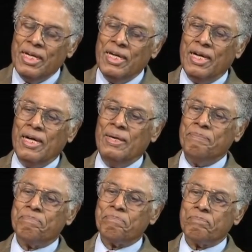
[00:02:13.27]

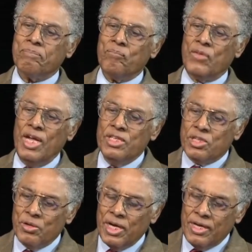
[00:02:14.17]
And
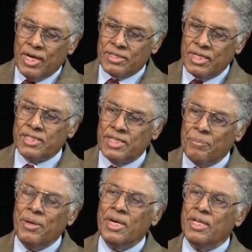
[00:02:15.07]
so they
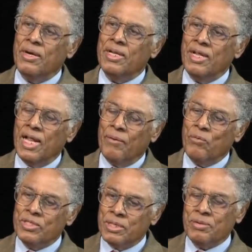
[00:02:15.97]
step in and they'll have
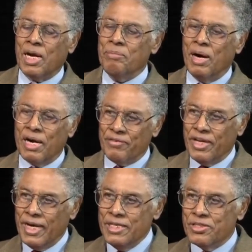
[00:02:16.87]
some kind of
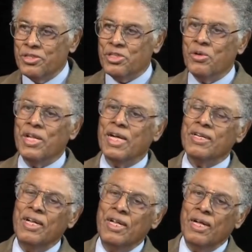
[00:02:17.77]
modification so that,
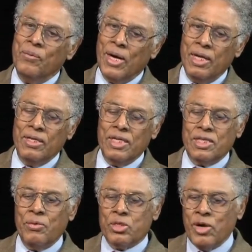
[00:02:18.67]
well, let's
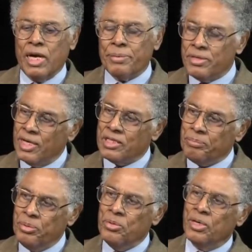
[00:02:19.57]
say we're trying to protect the
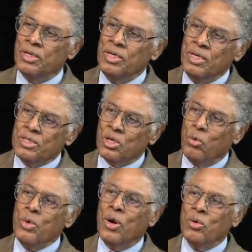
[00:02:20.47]
poor, so
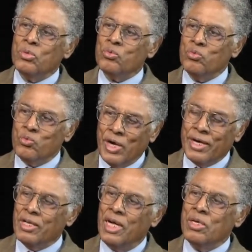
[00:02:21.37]
we won't
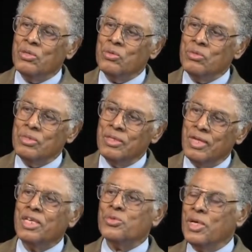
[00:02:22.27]
regulate
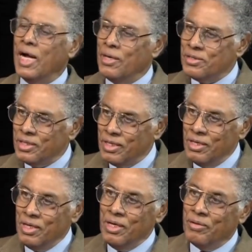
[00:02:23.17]
luxury housing.
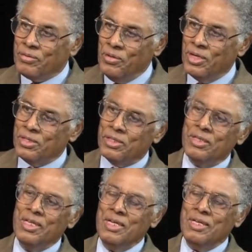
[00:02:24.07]
Of course,
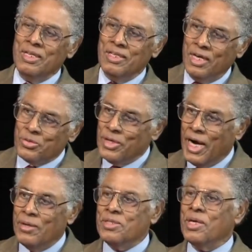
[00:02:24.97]
luxury
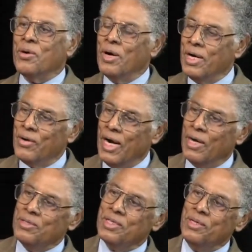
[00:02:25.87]
housing and ordinary
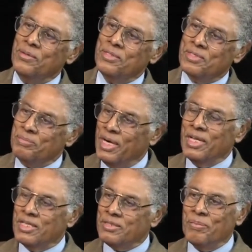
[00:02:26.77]
housing use
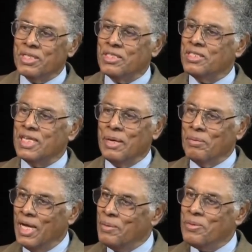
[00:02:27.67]
much of the same
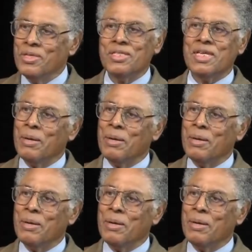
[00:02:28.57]
labor, the